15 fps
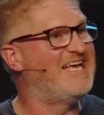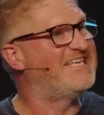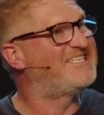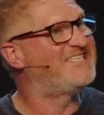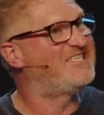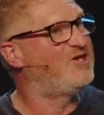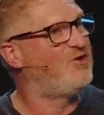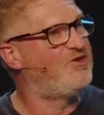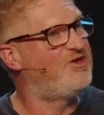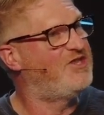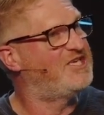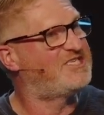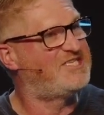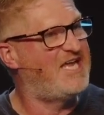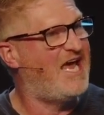and still to
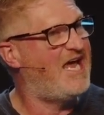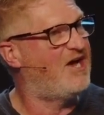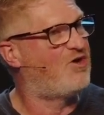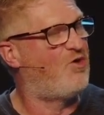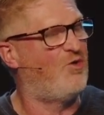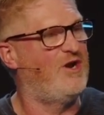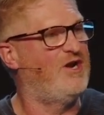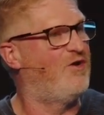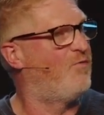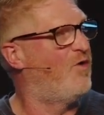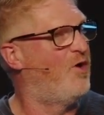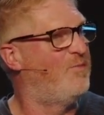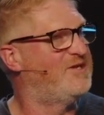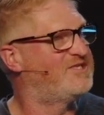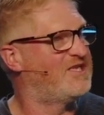this day, according to
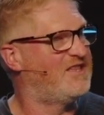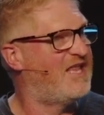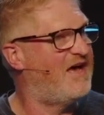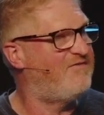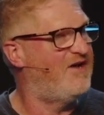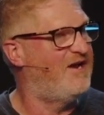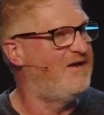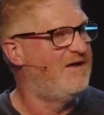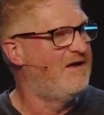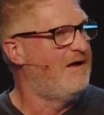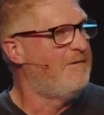Romans 11,